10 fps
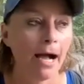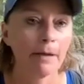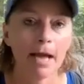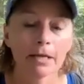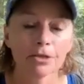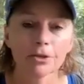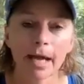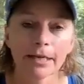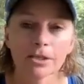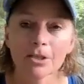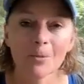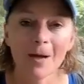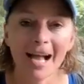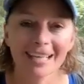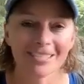I'm not sure I could go
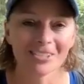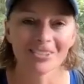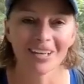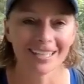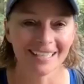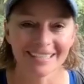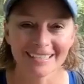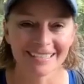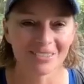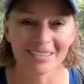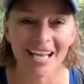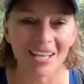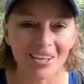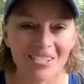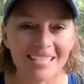back and do it that
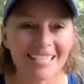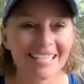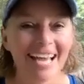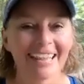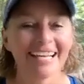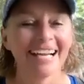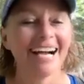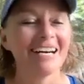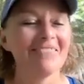closely together.